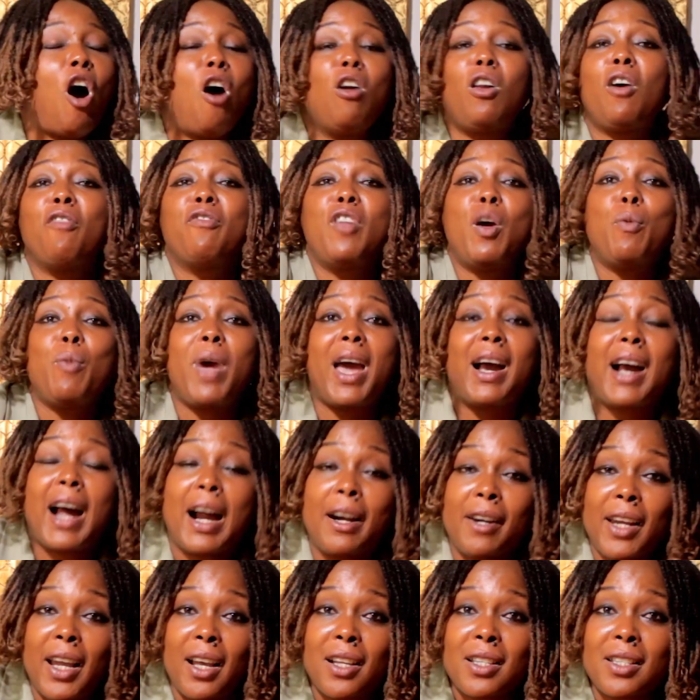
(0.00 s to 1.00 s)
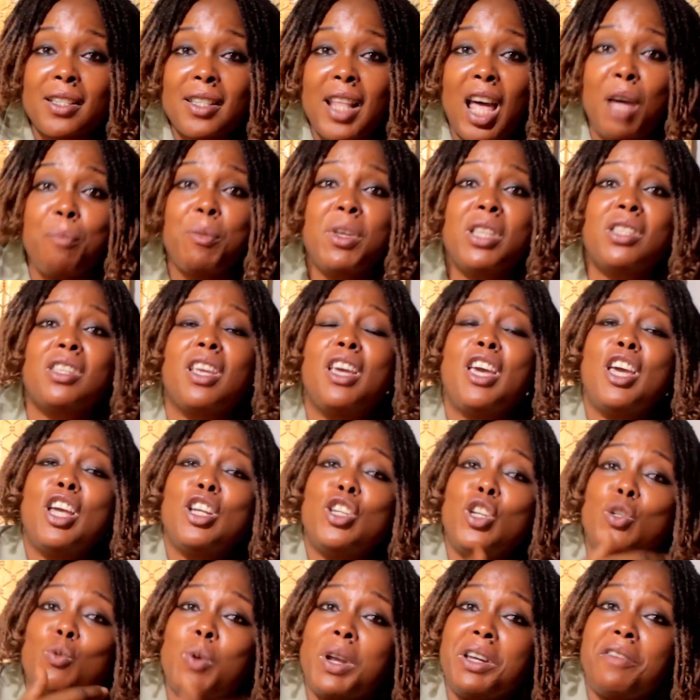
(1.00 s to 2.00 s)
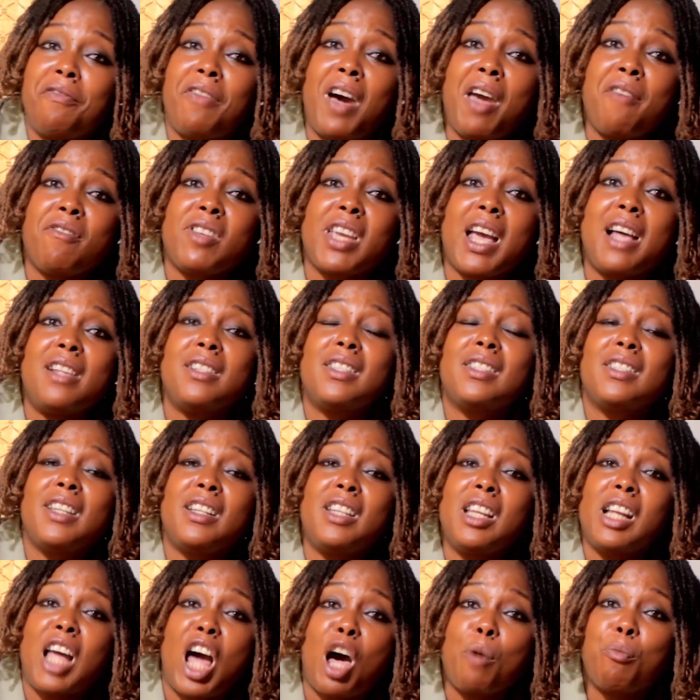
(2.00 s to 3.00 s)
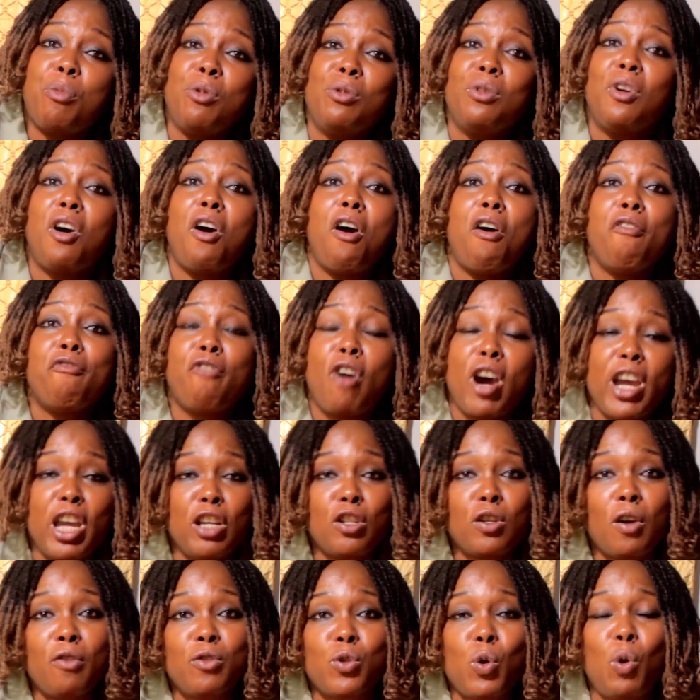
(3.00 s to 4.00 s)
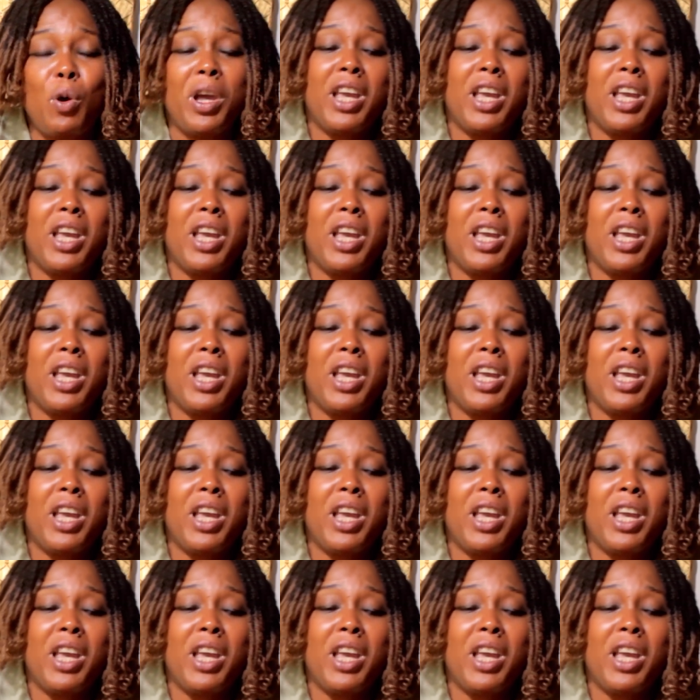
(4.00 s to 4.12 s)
All of them were carriers. That means the 25 chance didn't happen for each of,